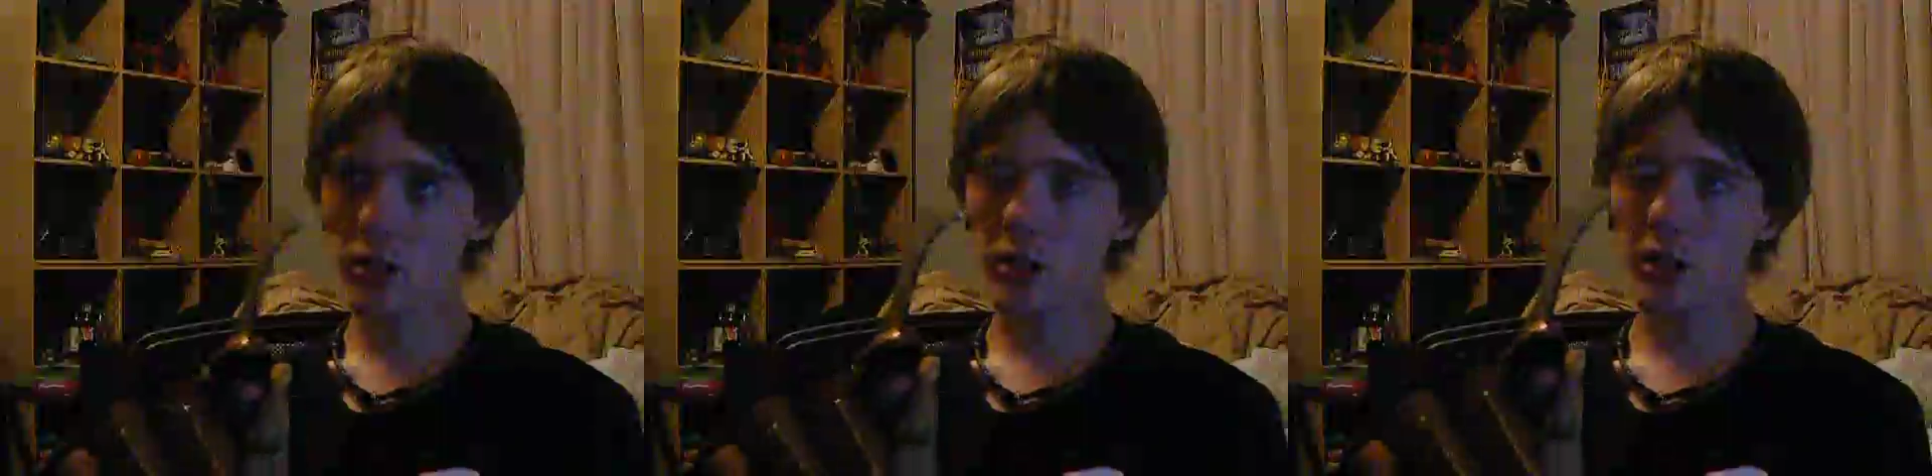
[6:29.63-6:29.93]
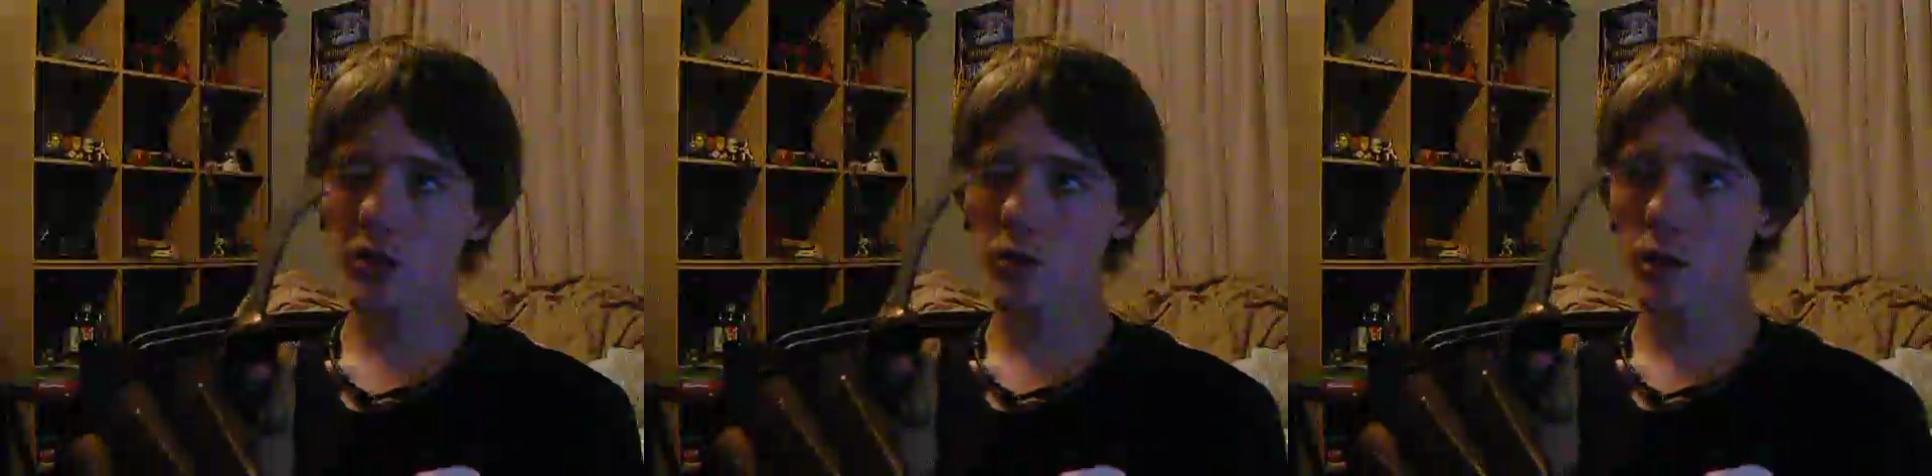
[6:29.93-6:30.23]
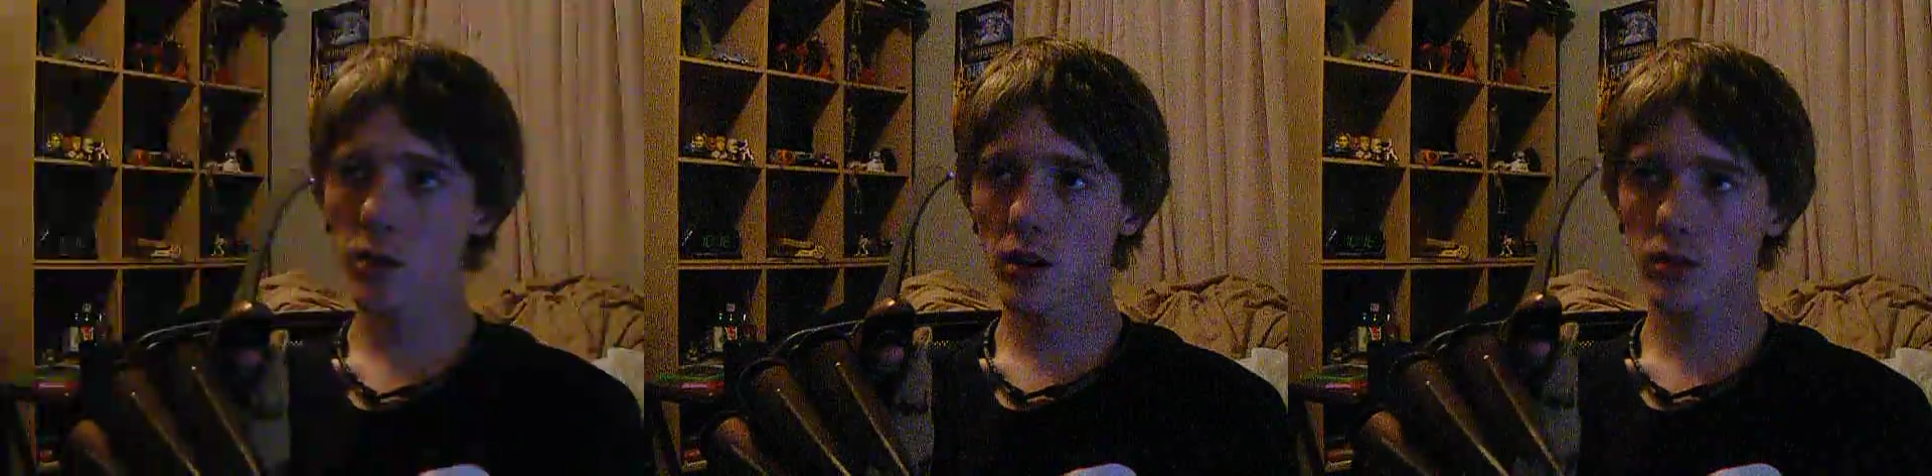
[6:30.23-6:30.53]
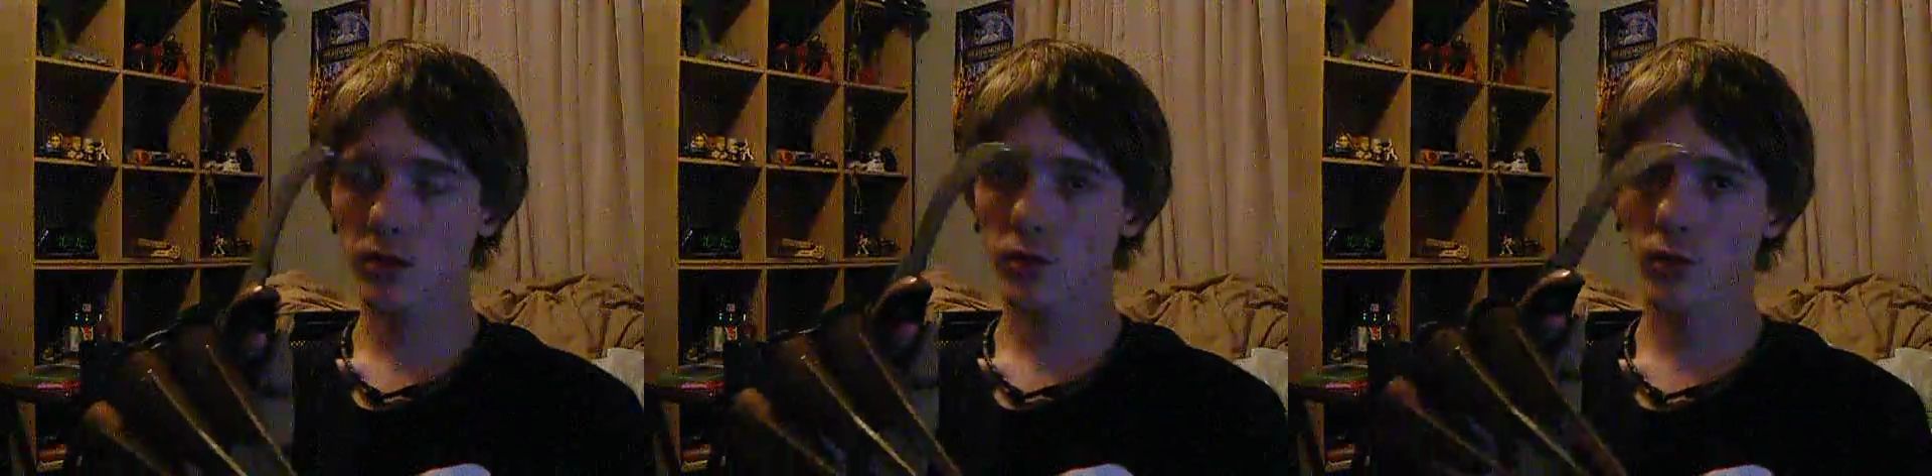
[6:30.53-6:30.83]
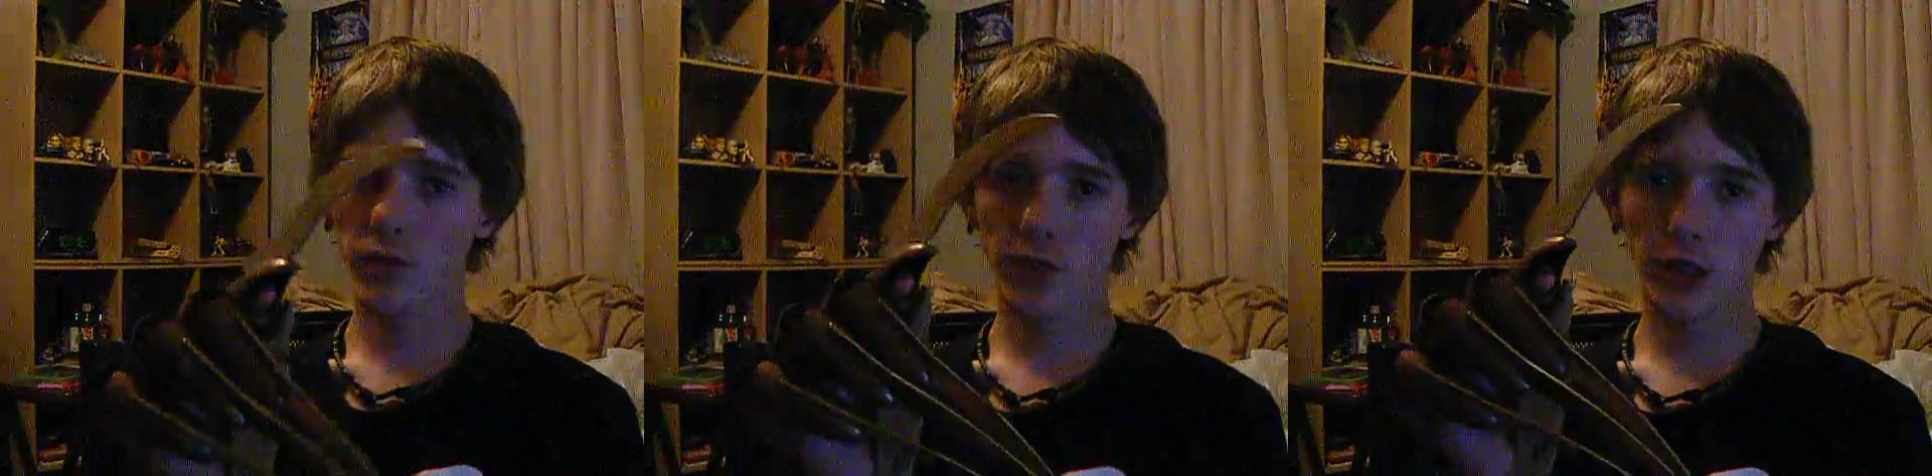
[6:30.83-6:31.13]
I think it was one where I was
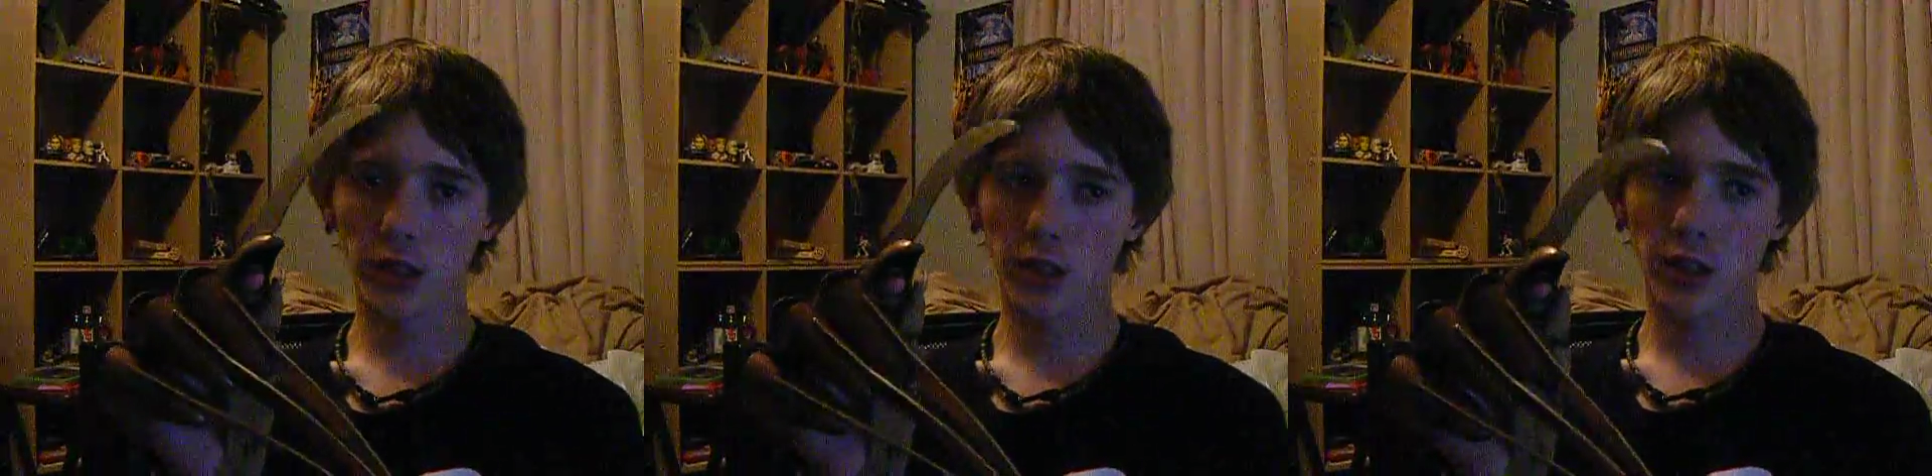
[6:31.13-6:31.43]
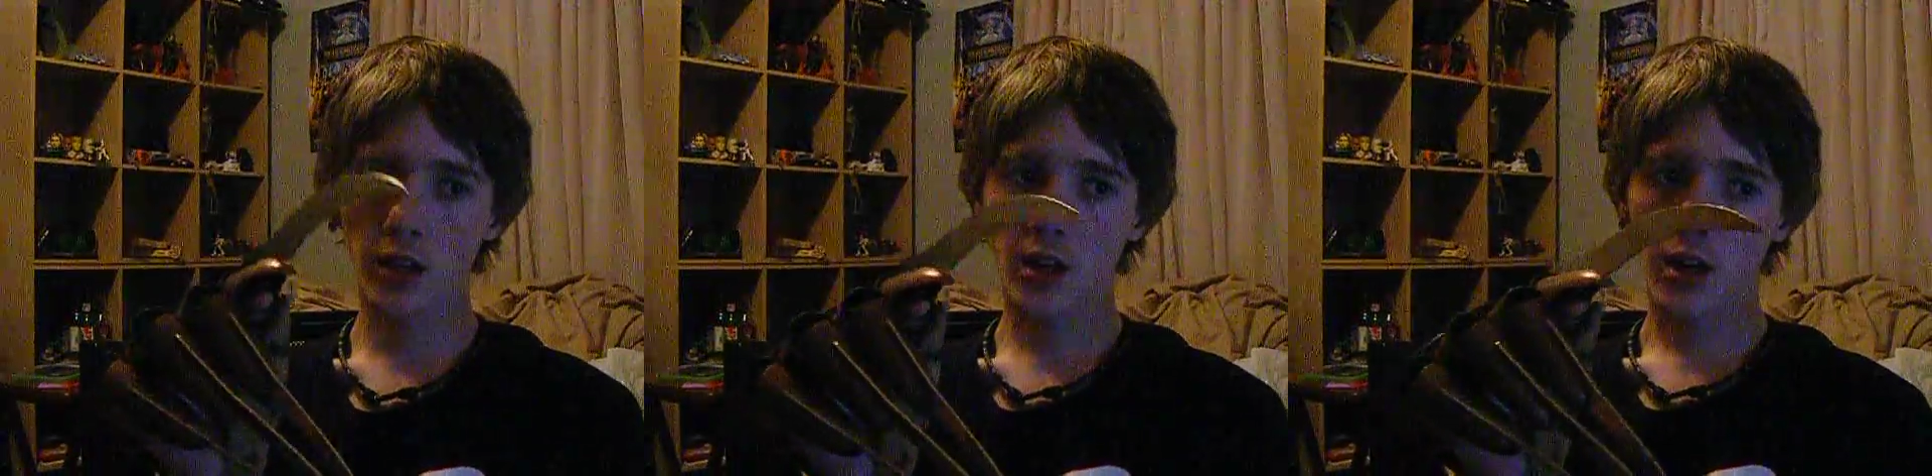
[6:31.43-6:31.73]
revealing